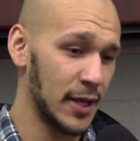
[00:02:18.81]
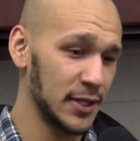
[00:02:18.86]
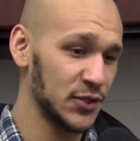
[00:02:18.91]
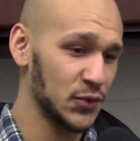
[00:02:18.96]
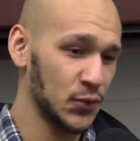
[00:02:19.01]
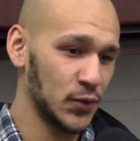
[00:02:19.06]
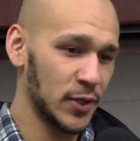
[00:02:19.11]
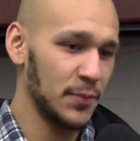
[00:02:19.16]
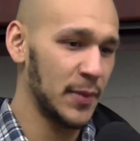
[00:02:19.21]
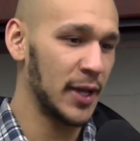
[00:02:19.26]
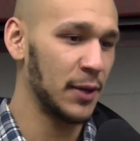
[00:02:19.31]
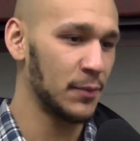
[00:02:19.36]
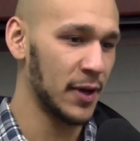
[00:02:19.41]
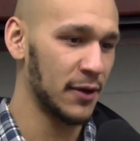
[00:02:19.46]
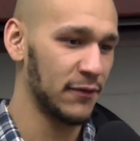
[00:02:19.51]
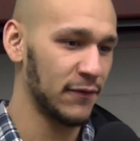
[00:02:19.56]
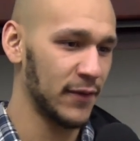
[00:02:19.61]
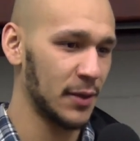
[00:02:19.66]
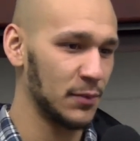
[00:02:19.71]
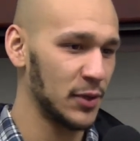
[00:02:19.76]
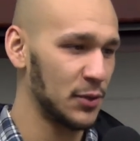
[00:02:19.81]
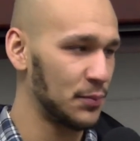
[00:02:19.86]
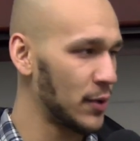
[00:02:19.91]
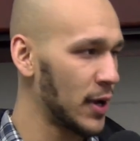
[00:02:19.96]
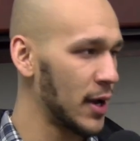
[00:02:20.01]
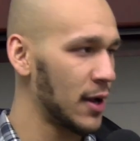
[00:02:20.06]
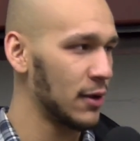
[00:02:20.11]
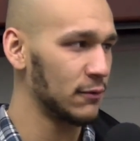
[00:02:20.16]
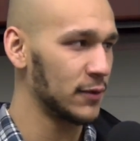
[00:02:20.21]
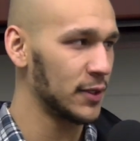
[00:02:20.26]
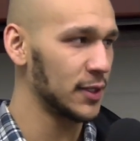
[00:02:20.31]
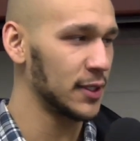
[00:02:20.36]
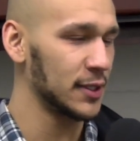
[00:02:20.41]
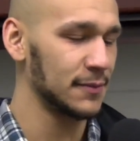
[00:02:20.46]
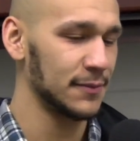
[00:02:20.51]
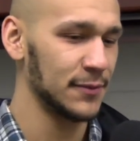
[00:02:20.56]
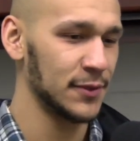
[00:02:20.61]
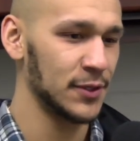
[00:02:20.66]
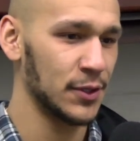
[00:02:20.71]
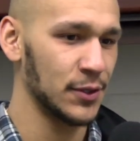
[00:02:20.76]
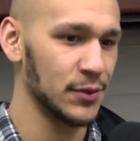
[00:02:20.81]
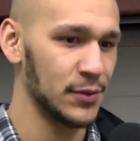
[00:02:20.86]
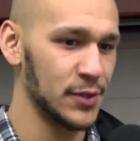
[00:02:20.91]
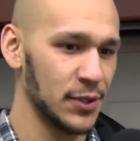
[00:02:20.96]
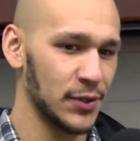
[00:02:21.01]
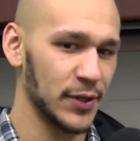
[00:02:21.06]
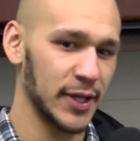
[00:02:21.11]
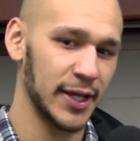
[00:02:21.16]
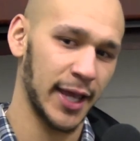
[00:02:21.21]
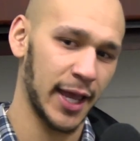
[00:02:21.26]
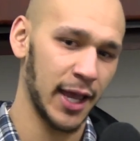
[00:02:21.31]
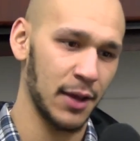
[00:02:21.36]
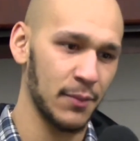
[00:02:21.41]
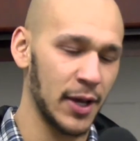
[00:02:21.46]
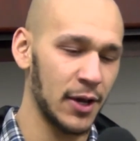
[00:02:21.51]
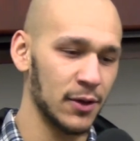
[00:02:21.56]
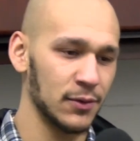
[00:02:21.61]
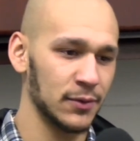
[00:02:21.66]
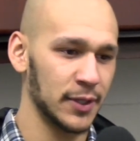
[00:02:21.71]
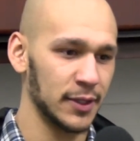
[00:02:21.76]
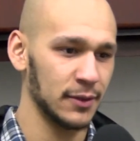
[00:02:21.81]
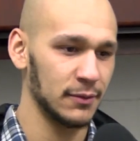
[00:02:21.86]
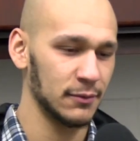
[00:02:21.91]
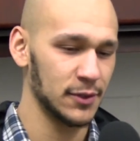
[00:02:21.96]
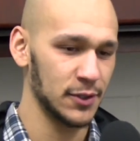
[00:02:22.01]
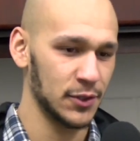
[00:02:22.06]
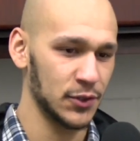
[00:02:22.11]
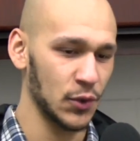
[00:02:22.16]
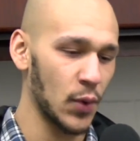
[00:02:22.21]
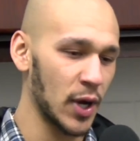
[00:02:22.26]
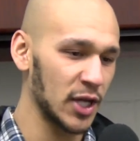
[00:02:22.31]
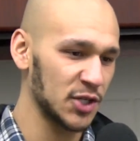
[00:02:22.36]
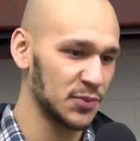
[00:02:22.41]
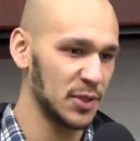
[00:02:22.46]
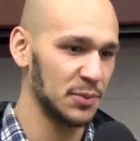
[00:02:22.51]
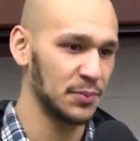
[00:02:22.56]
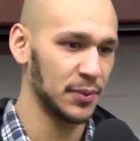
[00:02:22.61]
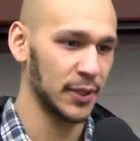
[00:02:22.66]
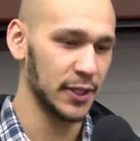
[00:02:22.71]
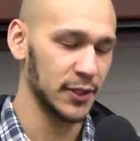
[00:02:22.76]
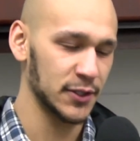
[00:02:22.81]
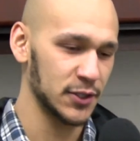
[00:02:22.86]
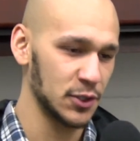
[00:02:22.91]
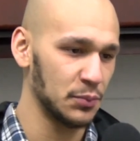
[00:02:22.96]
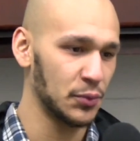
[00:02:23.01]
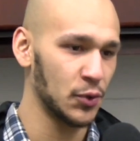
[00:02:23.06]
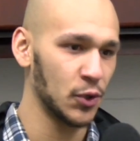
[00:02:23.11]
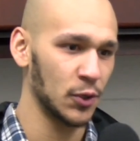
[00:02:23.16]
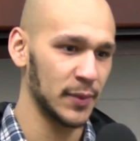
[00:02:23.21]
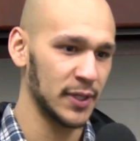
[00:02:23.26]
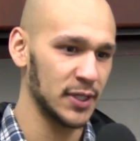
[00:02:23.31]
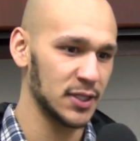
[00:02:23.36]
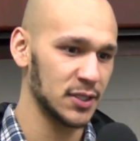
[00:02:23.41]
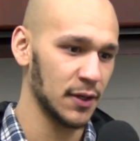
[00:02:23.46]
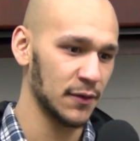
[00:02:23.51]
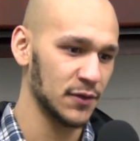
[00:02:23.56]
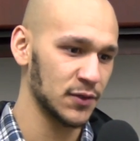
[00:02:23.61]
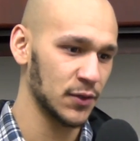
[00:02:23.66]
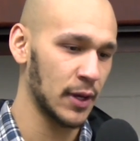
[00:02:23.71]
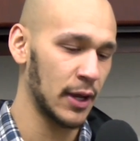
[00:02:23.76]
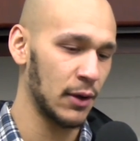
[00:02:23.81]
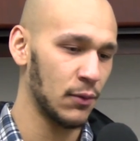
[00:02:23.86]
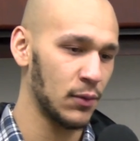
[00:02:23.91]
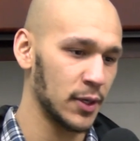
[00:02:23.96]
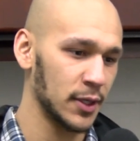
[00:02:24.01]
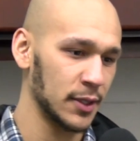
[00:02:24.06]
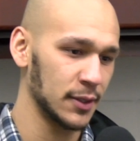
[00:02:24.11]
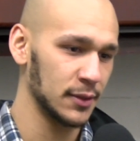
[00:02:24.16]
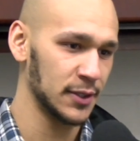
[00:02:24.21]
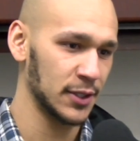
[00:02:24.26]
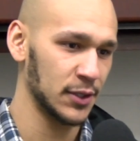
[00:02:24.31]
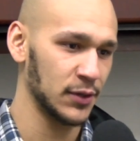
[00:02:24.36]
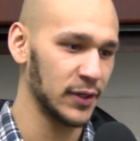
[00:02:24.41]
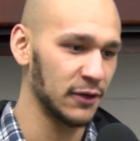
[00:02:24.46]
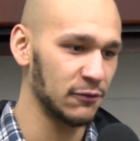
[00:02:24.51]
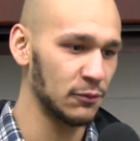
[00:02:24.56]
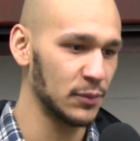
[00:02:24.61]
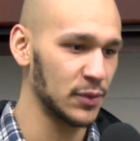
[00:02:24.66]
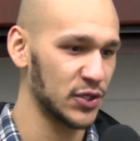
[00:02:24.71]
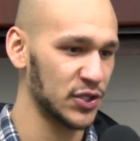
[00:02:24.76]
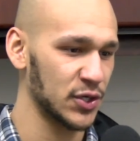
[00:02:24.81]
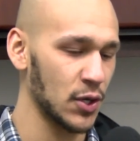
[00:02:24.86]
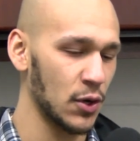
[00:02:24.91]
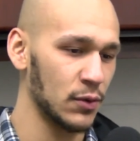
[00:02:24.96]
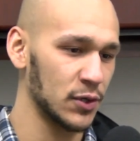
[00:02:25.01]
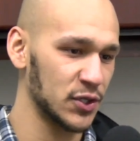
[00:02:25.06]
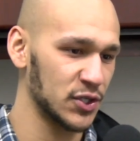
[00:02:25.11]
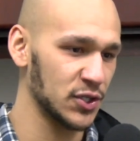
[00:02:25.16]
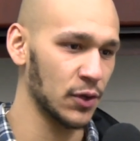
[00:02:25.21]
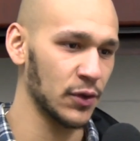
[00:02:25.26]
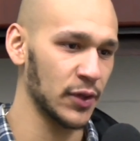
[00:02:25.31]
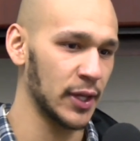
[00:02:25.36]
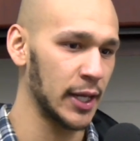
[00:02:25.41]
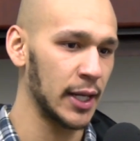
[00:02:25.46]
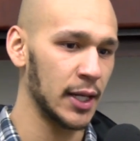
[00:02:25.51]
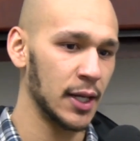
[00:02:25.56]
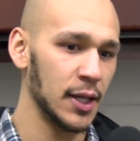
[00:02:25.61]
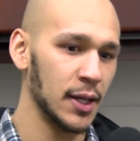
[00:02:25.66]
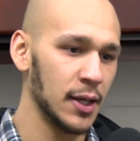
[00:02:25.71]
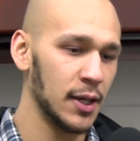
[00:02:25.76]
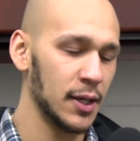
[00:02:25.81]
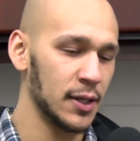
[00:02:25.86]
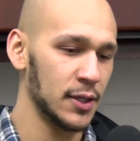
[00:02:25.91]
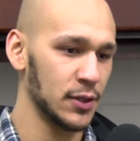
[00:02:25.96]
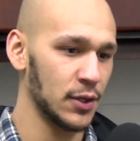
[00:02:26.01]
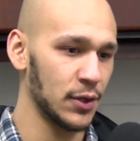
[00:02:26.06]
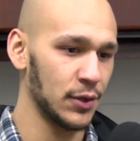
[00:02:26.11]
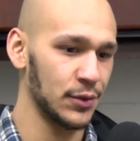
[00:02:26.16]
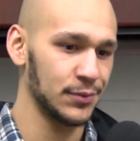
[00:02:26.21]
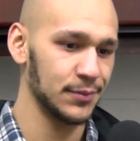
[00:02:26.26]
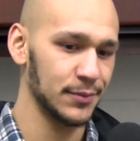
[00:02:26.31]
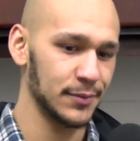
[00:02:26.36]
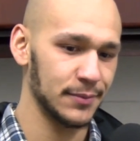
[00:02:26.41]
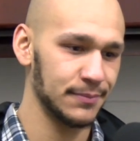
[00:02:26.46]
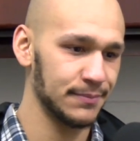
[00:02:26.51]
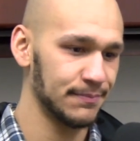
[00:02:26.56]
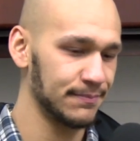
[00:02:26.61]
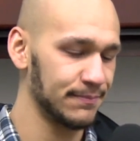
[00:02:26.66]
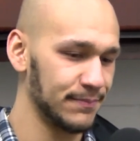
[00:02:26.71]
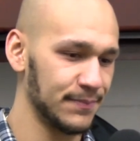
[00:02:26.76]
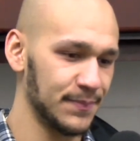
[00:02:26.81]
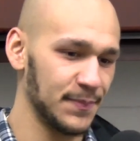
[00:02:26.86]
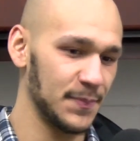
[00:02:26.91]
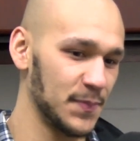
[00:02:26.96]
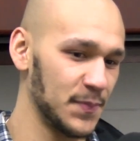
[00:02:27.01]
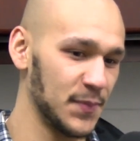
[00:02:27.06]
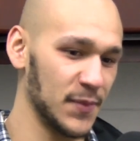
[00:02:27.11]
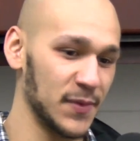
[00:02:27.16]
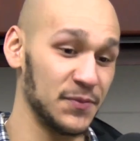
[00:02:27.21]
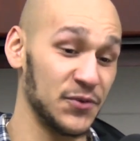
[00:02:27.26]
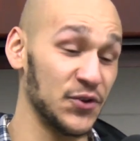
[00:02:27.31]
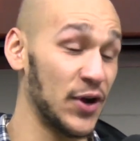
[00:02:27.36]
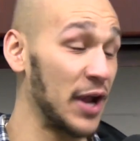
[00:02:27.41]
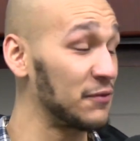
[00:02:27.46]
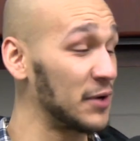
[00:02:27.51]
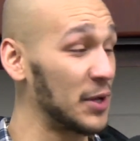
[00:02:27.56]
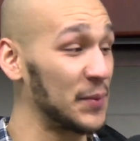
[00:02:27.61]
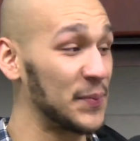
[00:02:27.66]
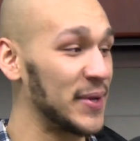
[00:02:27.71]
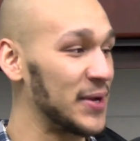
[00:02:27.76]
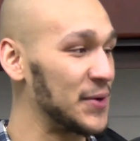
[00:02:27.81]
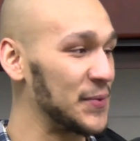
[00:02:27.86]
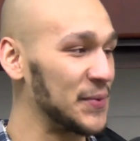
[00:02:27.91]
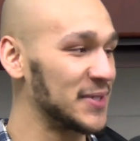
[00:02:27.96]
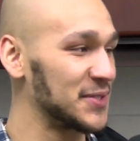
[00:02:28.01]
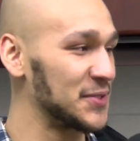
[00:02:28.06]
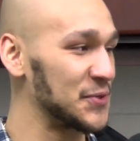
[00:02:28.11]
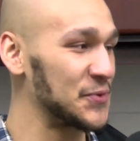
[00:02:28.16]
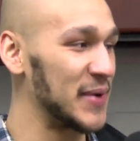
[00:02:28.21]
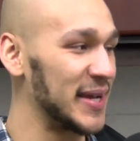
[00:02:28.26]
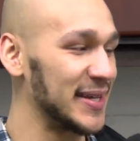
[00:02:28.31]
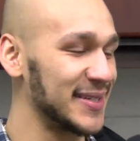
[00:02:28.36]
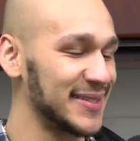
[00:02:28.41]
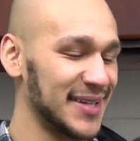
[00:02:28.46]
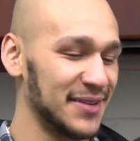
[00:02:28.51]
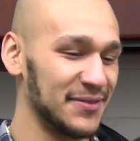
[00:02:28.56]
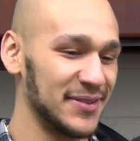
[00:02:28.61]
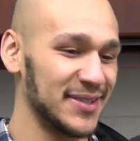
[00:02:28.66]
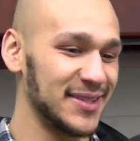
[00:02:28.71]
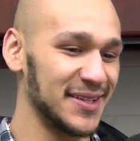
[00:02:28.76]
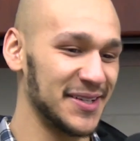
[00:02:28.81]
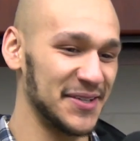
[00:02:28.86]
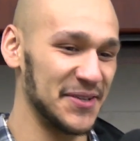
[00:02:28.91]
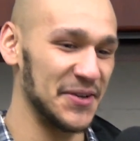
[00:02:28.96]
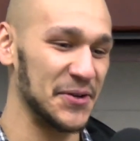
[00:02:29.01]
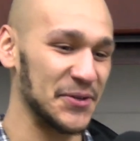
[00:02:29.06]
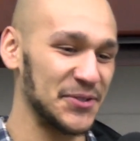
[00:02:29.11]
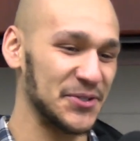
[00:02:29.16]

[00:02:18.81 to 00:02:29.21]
I just want to make my family proud, really. You know, you know, they came out and to watch me play to support me and stuff. So I want to, you know, give them a show and show that, you know, driving up here wasn't a waste and everything, you know.